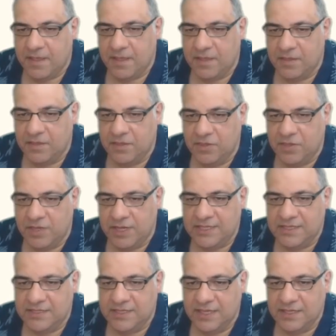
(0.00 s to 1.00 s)
Knight
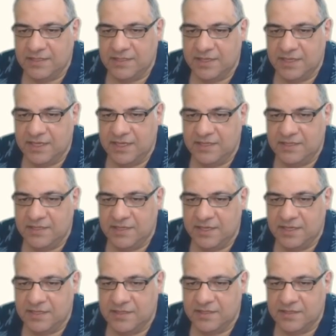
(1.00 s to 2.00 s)
takes
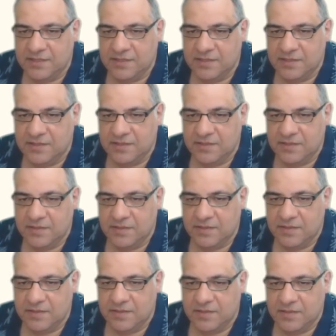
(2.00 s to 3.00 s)
e6
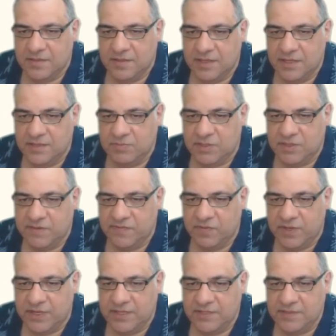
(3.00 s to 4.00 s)
is one of the
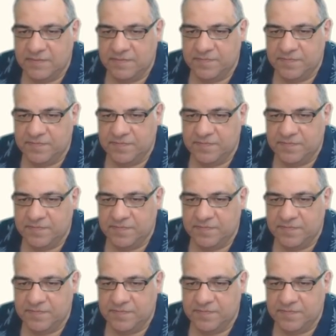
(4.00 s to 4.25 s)
ways.